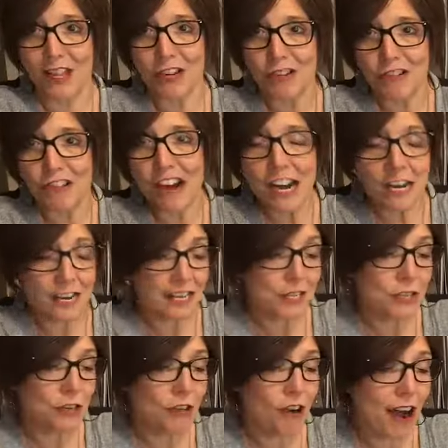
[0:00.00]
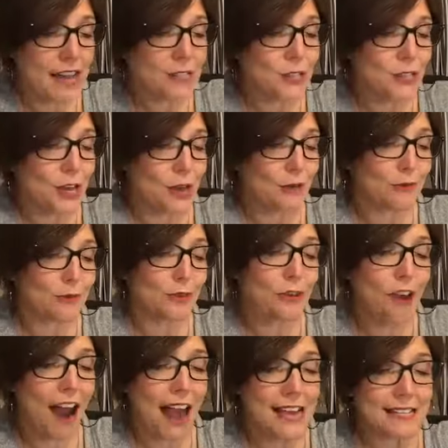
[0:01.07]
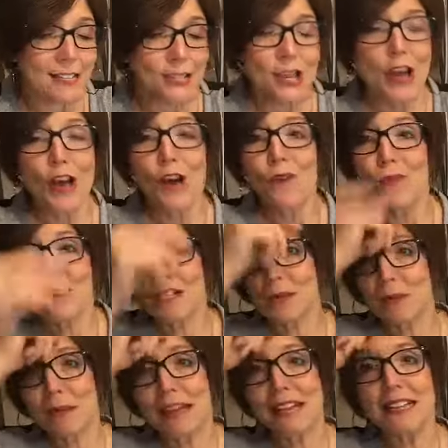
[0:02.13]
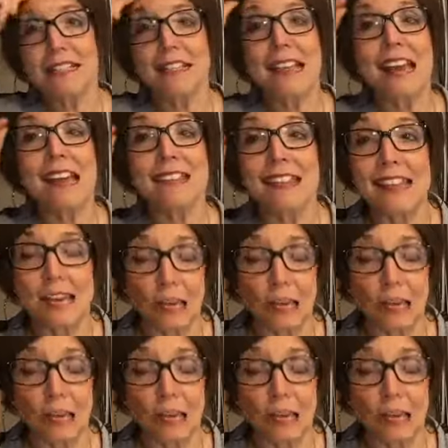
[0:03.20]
The Greek is Christos, Christ, which means the